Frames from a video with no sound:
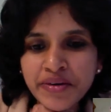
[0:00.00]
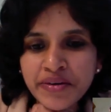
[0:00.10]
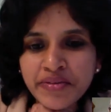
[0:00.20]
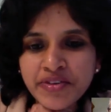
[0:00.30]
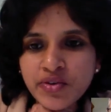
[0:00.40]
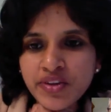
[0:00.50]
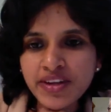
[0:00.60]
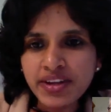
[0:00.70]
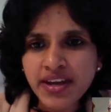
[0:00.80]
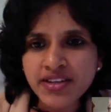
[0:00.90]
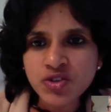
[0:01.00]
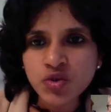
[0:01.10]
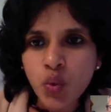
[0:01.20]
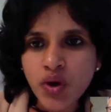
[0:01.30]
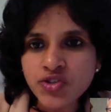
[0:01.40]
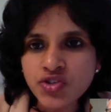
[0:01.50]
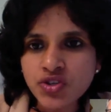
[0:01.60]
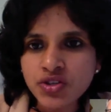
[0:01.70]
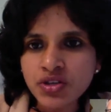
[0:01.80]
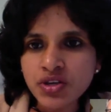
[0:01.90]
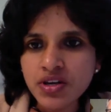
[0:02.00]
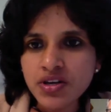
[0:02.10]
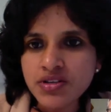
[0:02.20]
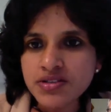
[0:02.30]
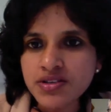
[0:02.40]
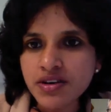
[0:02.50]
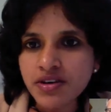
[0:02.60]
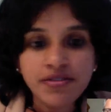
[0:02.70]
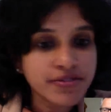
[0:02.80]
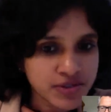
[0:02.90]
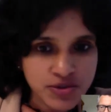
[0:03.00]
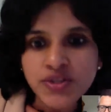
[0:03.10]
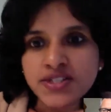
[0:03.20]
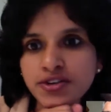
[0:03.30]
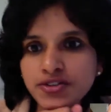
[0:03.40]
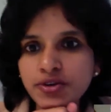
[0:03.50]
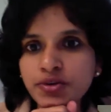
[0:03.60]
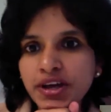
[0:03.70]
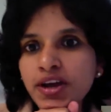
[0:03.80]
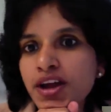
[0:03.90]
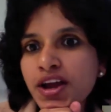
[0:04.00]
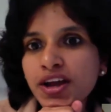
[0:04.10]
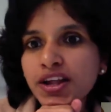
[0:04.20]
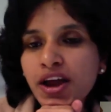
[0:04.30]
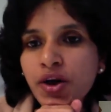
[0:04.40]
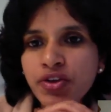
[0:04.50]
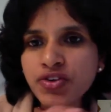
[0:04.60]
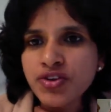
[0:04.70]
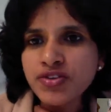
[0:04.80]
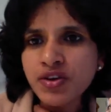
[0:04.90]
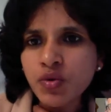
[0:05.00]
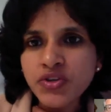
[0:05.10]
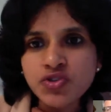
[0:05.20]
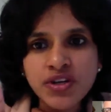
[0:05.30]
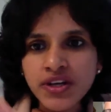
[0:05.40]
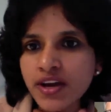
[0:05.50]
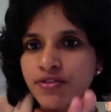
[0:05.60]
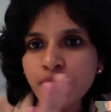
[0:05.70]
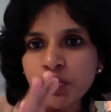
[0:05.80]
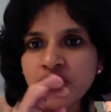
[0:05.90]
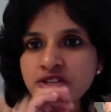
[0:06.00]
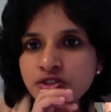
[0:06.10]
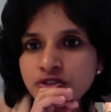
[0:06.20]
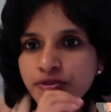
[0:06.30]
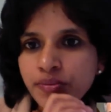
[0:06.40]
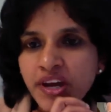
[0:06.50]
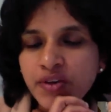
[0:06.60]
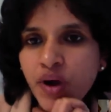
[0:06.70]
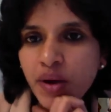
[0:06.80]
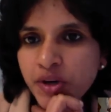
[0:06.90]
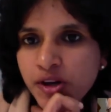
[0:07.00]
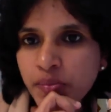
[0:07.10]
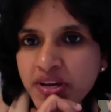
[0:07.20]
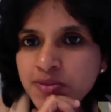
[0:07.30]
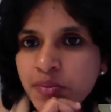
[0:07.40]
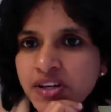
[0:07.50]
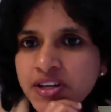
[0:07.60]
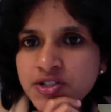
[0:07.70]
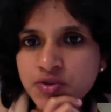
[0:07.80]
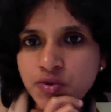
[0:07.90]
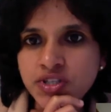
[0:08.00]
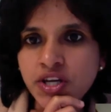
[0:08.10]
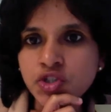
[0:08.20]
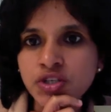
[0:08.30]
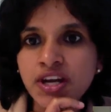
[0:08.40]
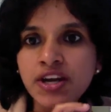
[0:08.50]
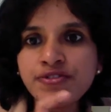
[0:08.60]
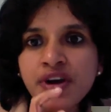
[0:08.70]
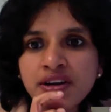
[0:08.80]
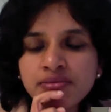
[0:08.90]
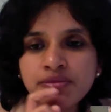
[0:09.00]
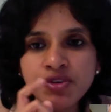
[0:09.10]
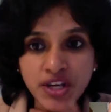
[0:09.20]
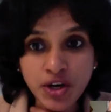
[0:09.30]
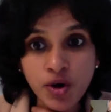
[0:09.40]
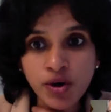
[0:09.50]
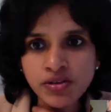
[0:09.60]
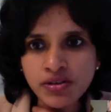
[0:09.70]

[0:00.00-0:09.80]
So the next question is to Cassandra. Okay, and now this is a question again from a researcher from the Environmental Peacebuilding Association. If I recall,